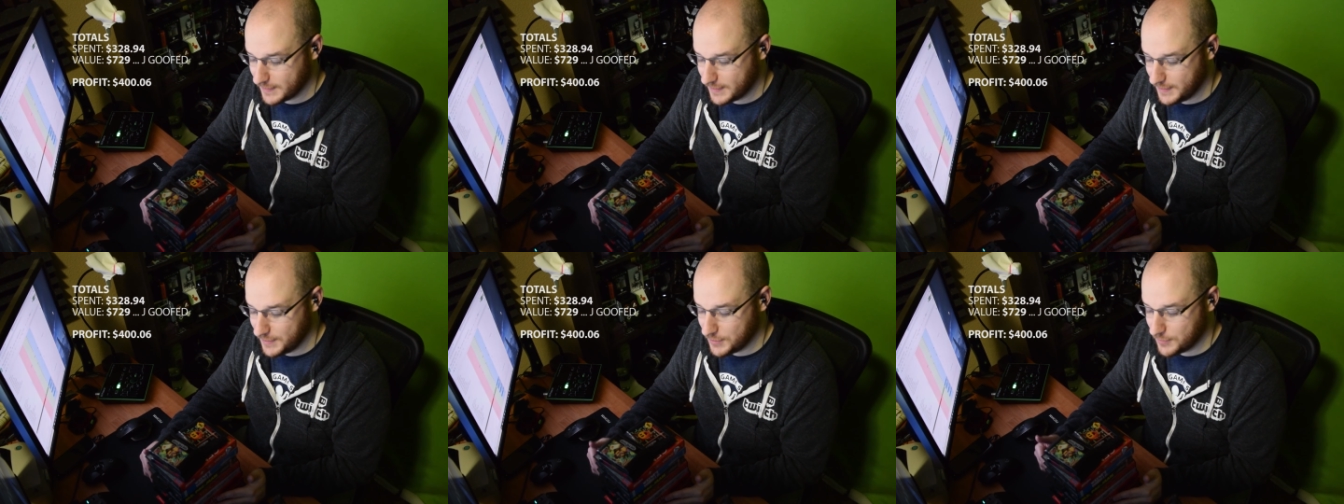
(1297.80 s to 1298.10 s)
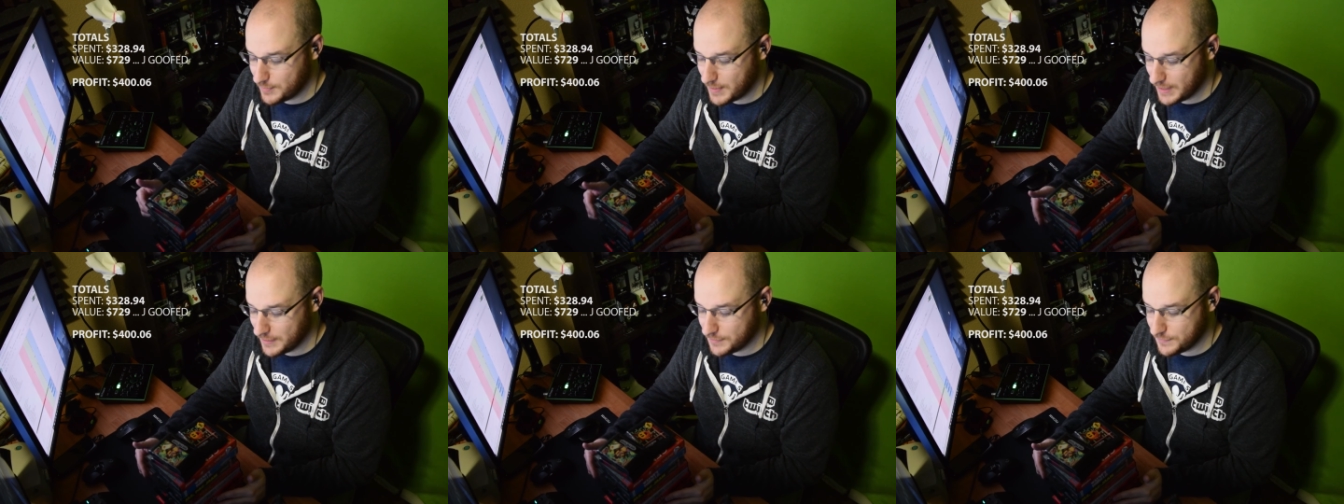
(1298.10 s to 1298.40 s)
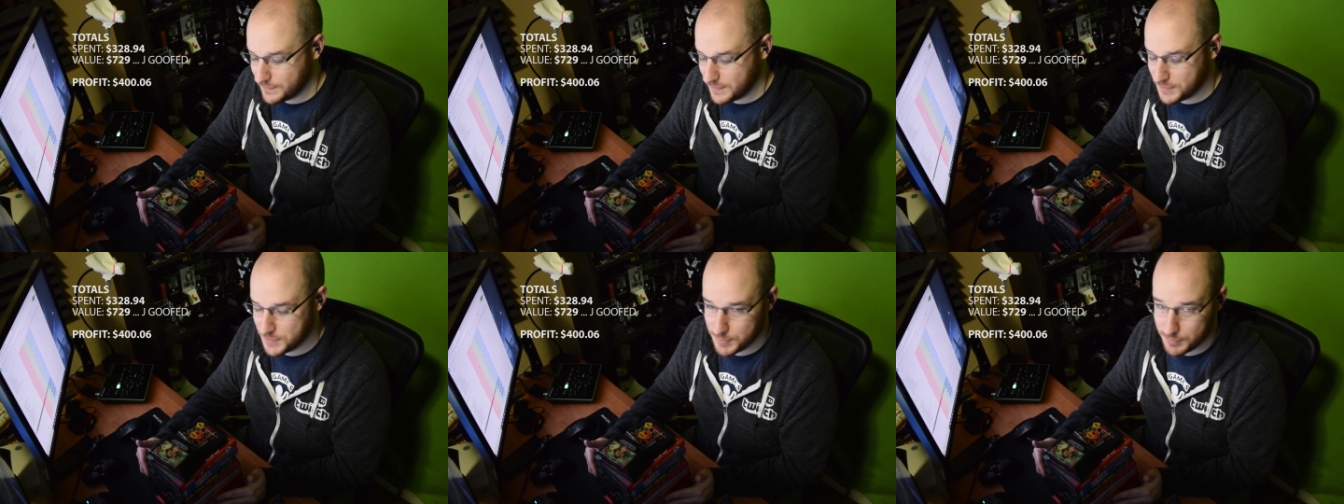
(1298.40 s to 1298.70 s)
minus
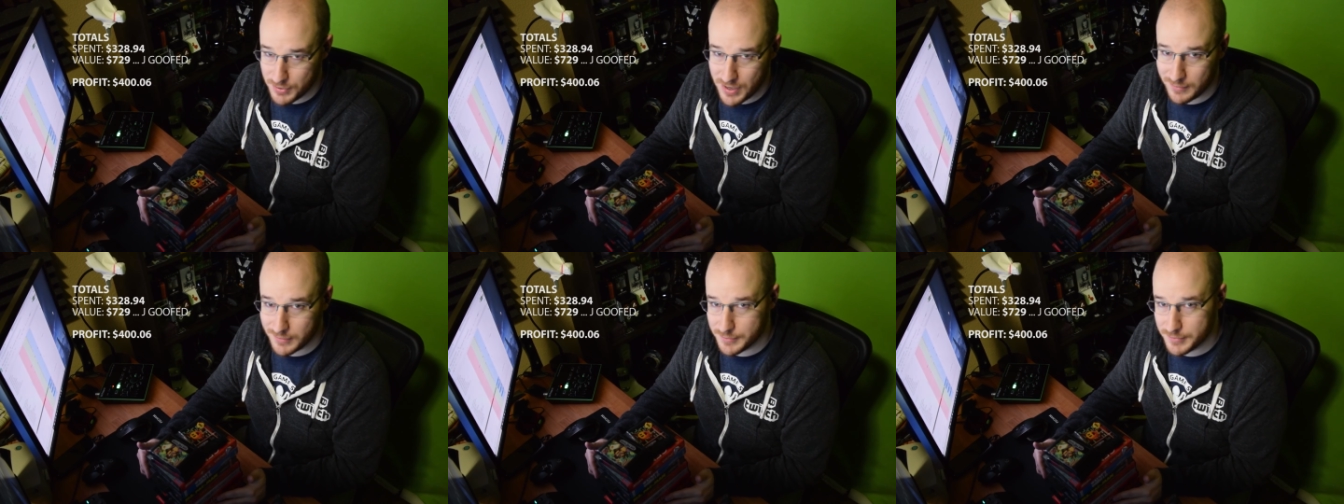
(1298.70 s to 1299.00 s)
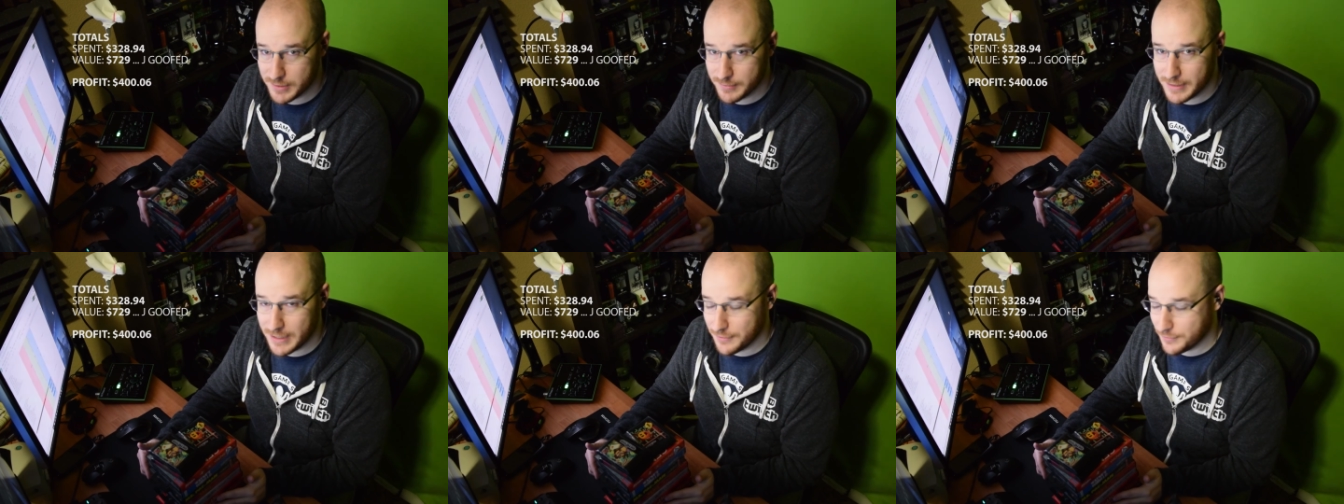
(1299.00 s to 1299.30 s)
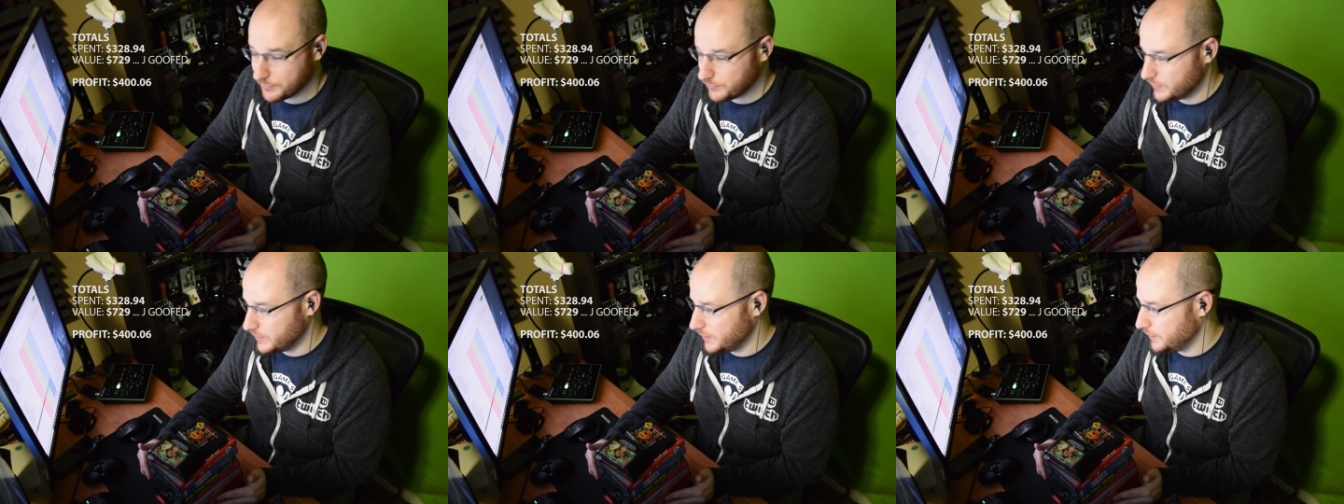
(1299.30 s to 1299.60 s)
fees, it'd probably be
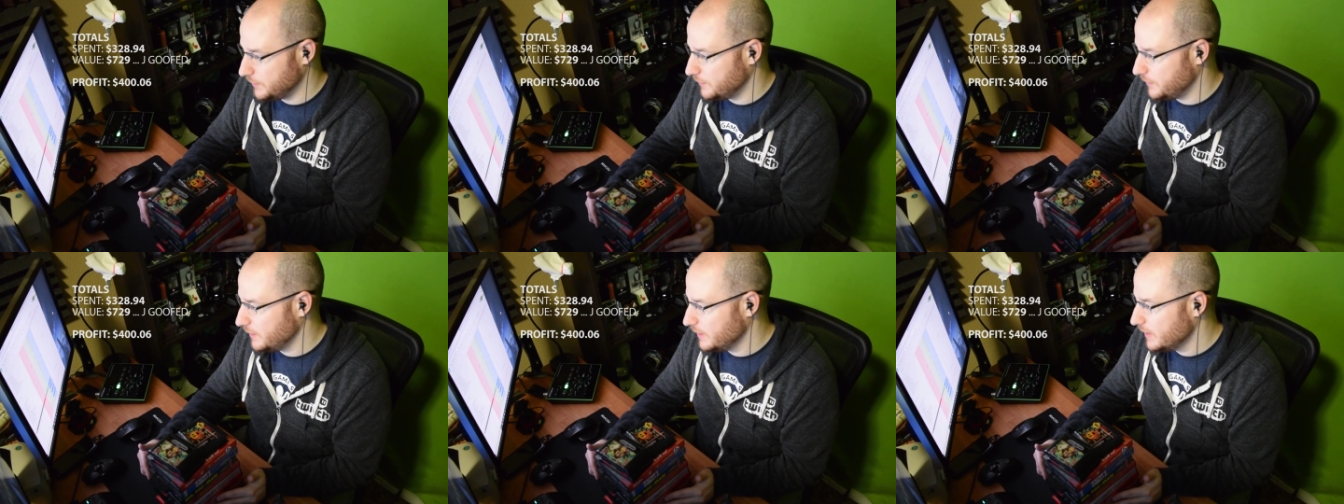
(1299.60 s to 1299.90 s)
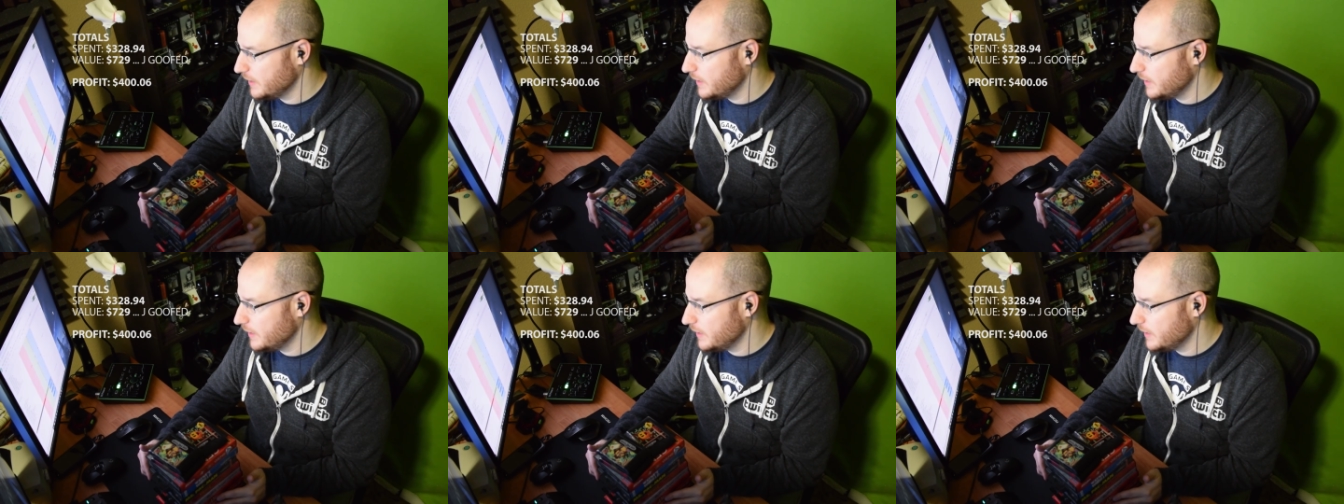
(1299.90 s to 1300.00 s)
about $300.